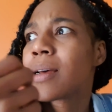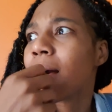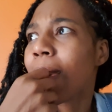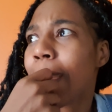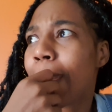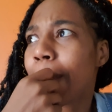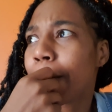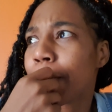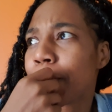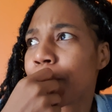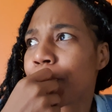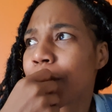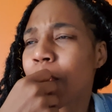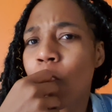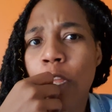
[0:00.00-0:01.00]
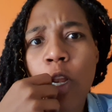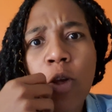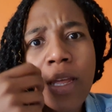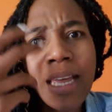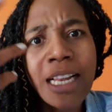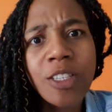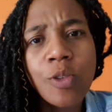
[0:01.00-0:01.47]
You're
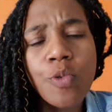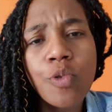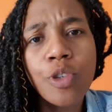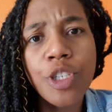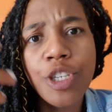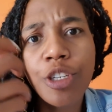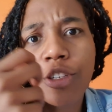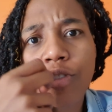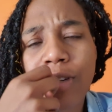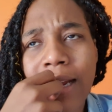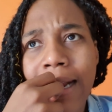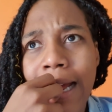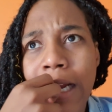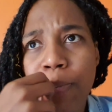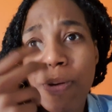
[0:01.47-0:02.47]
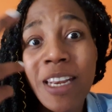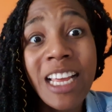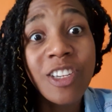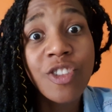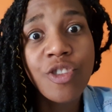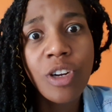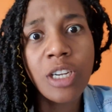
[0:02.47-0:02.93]
looking at school children and
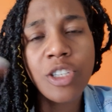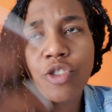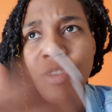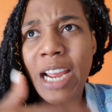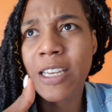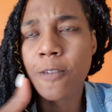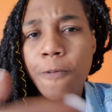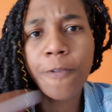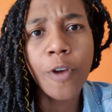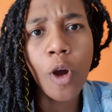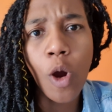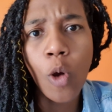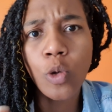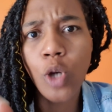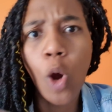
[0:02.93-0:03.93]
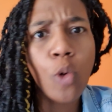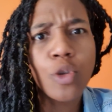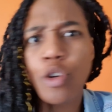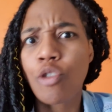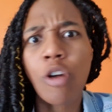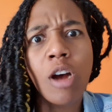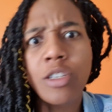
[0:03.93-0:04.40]
pedestrians trying to figure out how
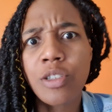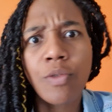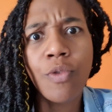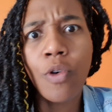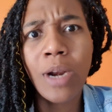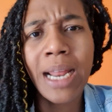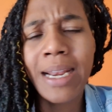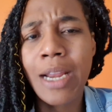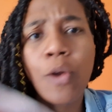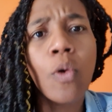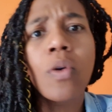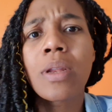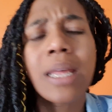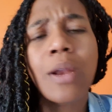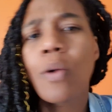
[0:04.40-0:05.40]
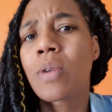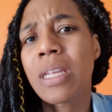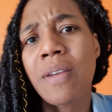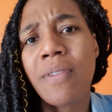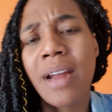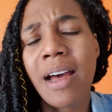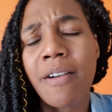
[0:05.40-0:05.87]
to cross the road, and they don't
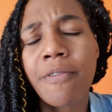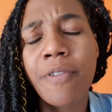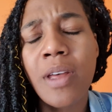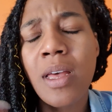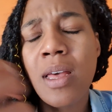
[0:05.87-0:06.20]
even have